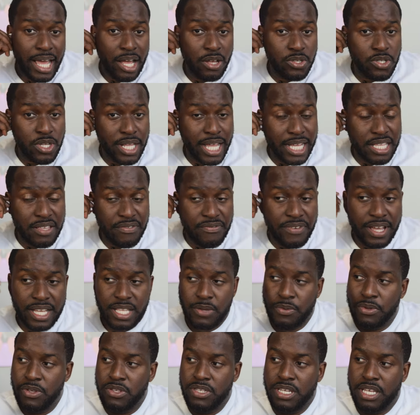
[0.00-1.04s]
I also like the fact
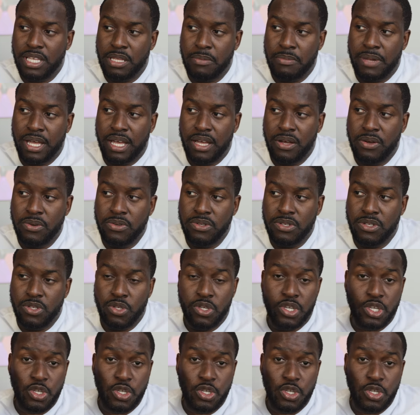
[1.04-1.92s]
that when you take them out,